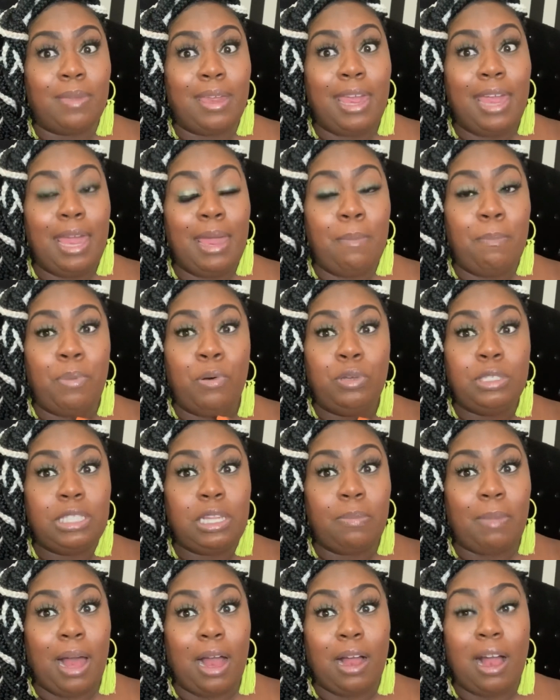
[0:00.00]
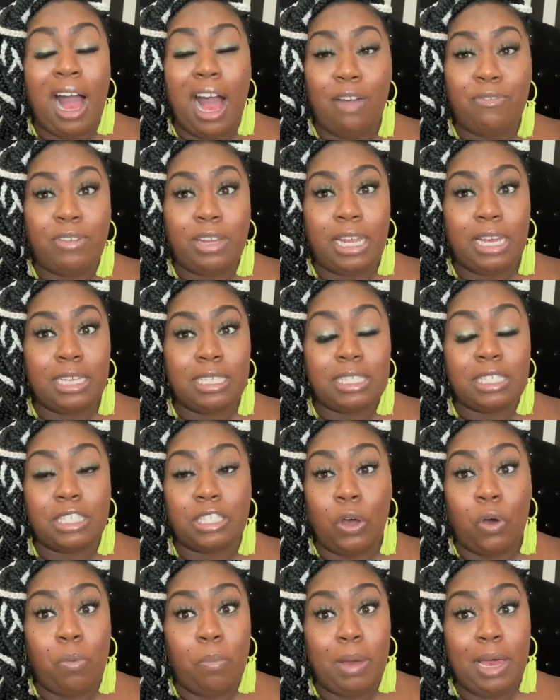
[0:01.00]
It boosted my confidence
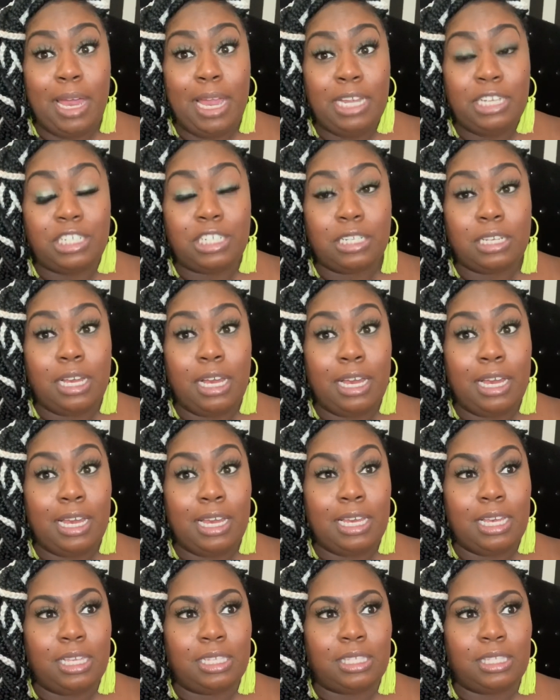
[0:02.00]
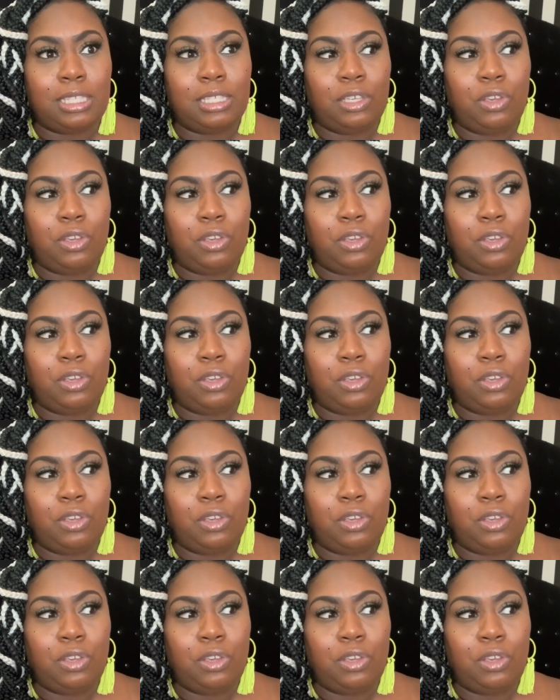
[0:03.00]
so much because,